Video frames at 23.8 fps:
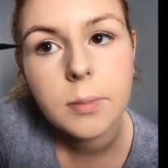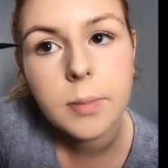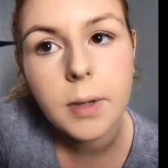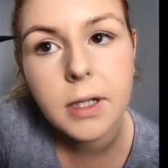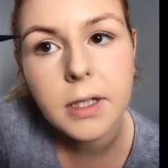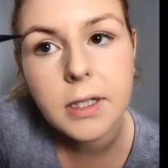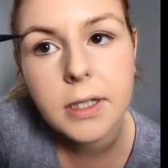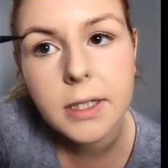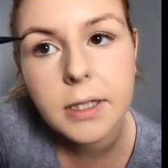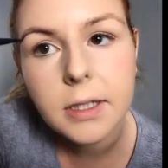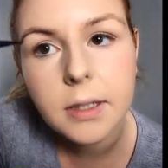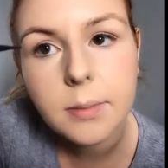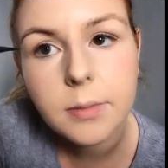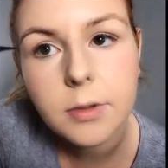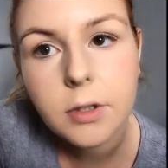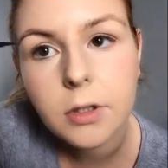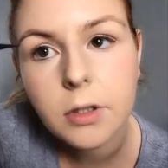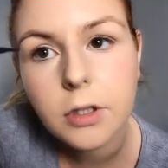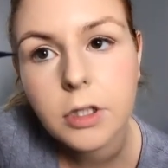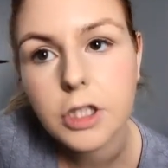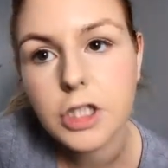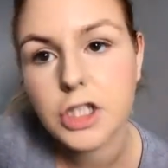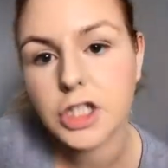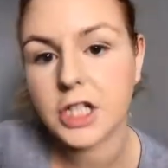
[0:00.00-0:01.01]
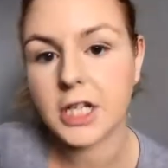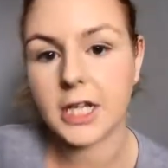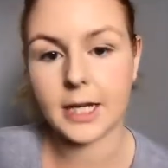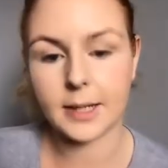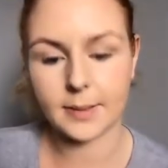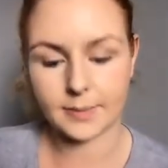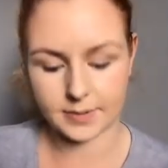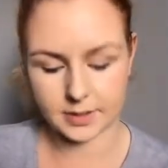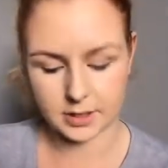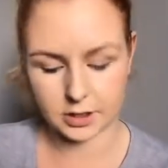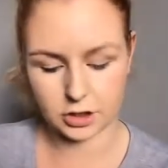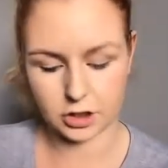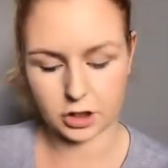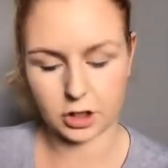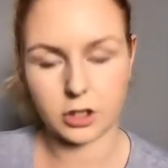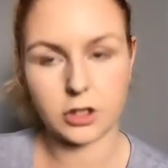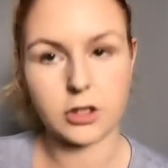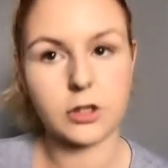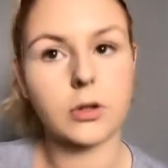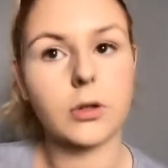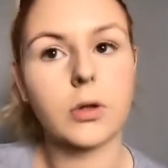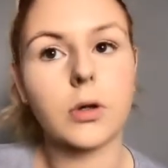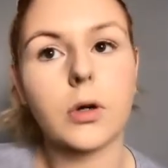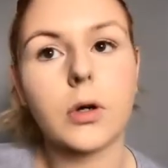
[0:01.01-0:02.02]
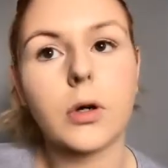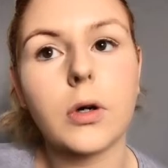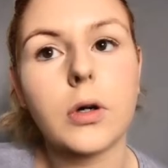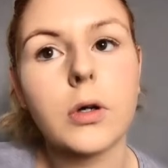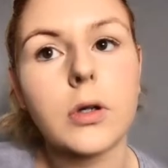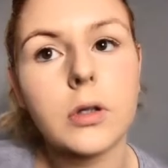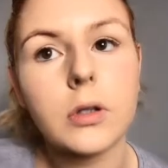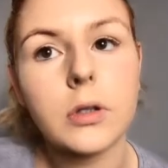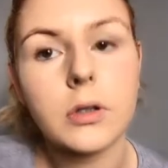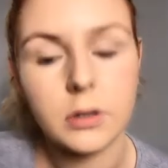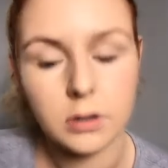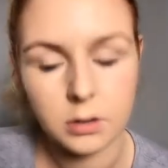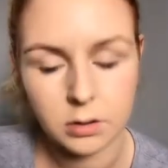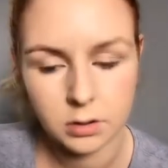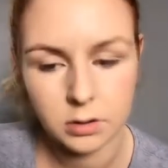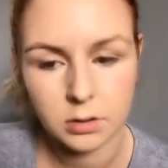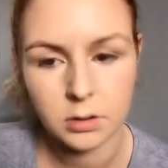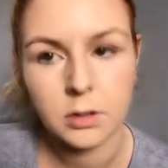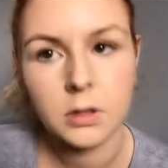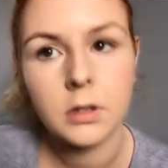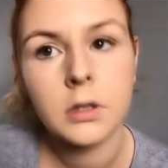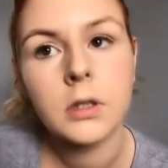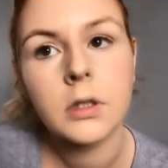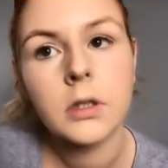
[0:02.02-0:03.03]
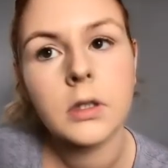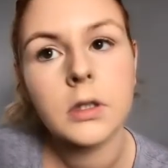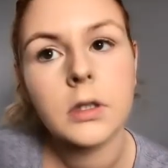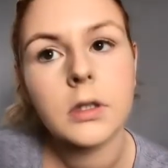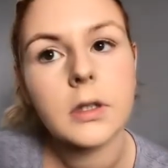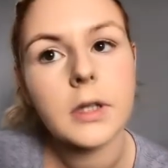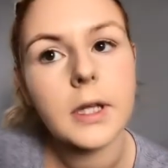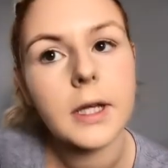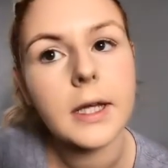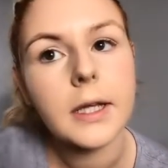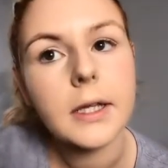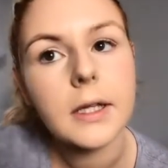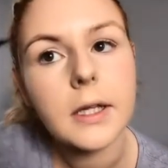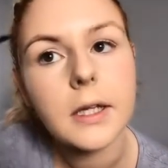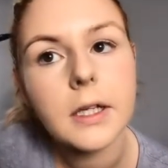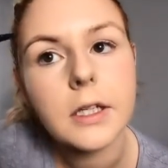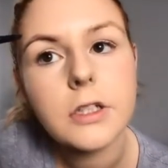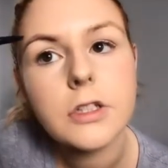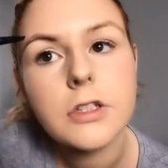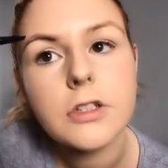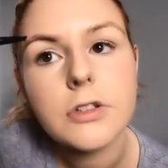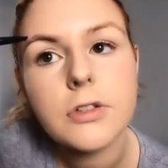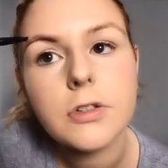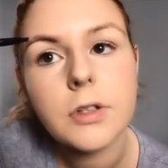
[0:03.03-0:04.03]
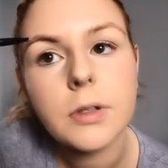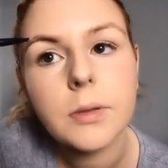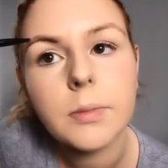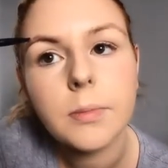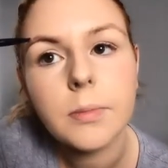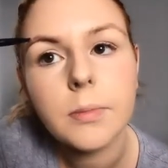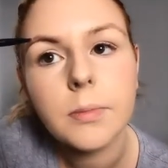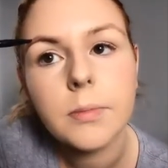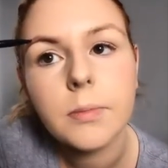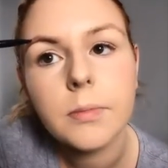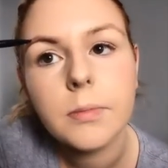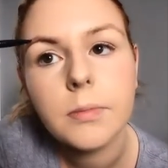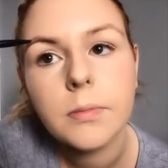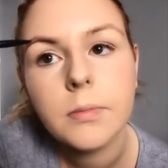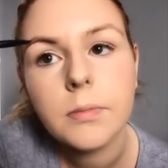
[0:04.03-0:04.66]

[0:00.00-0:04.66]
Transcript: But I like them to look shaped, just not like extreme.